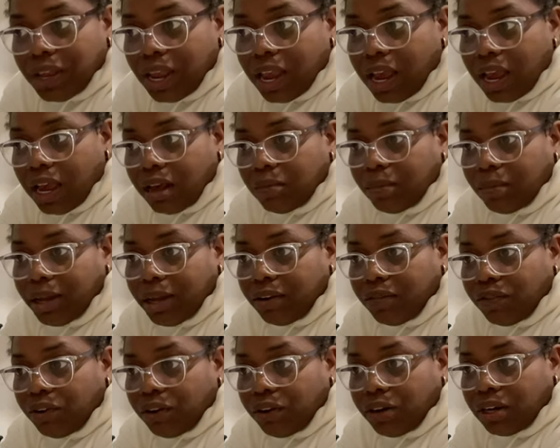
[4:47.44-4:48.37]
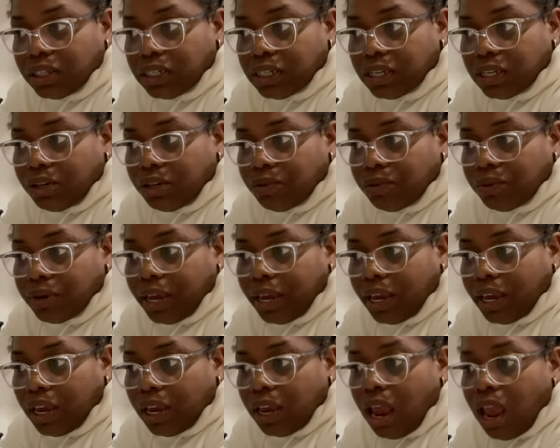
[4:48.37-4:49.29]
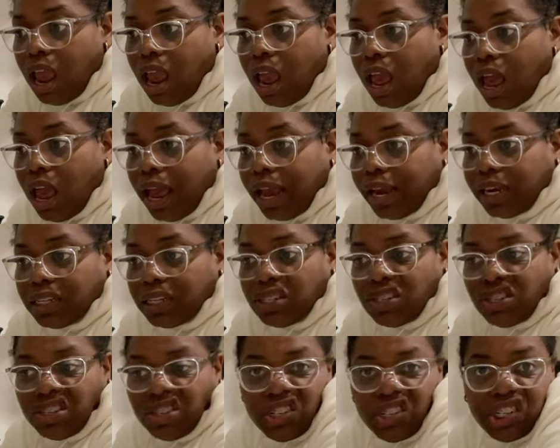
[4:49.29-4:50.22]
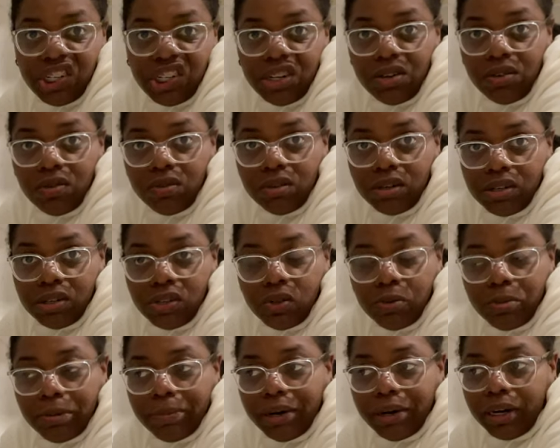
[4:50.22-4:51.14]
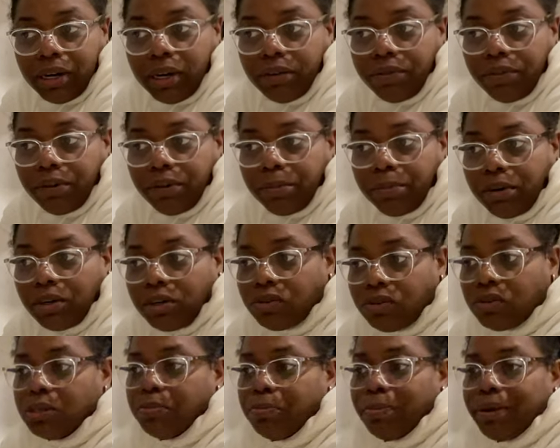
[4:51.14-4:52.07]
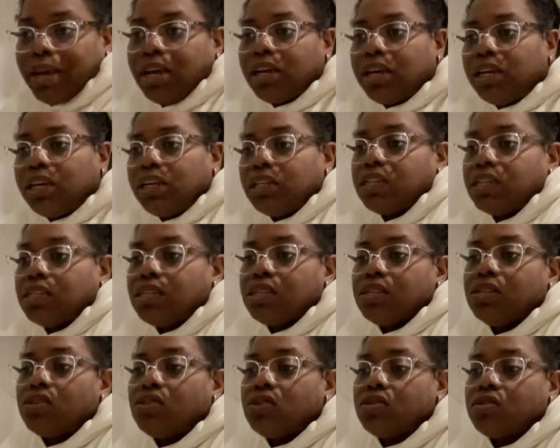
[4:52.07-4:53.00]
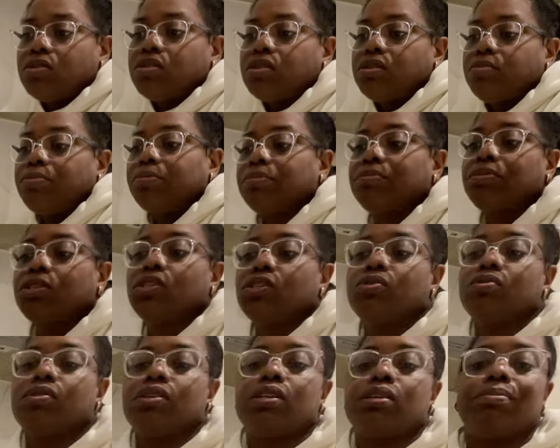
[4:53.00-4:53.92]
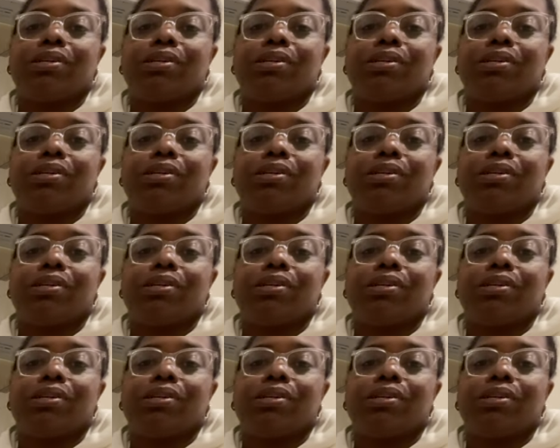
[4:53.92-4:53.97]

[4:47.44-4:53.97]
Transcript: And if you're not in the UK, I guess just check your local supermarket for a produce bag. It is just, let me show you the